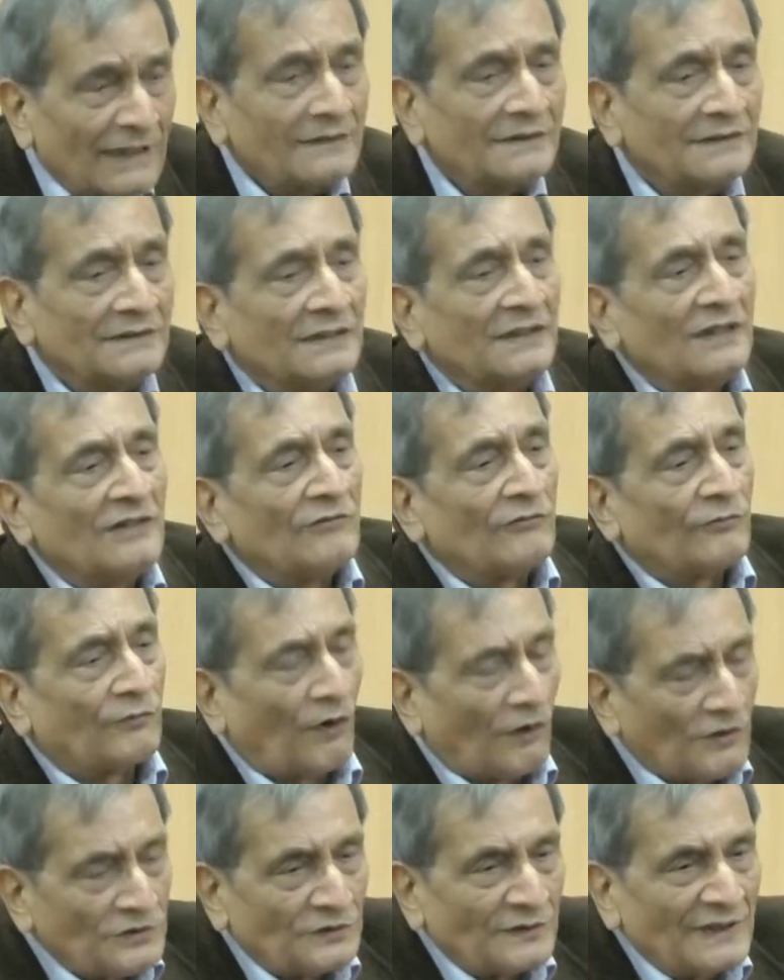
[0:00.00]
But
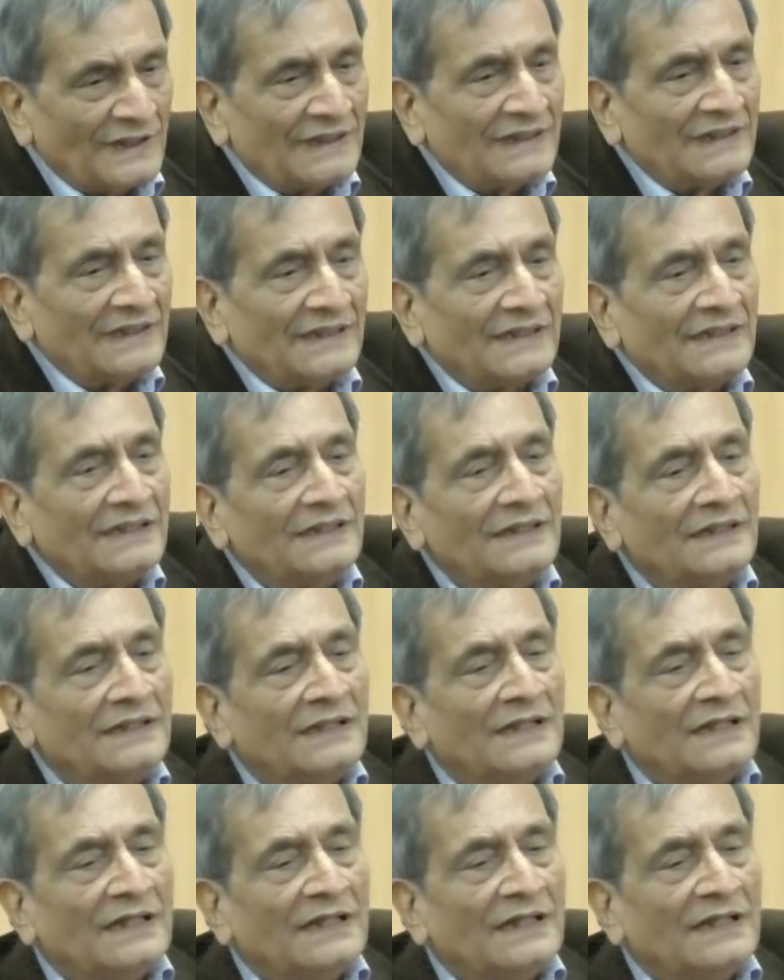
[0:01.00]
fortunately,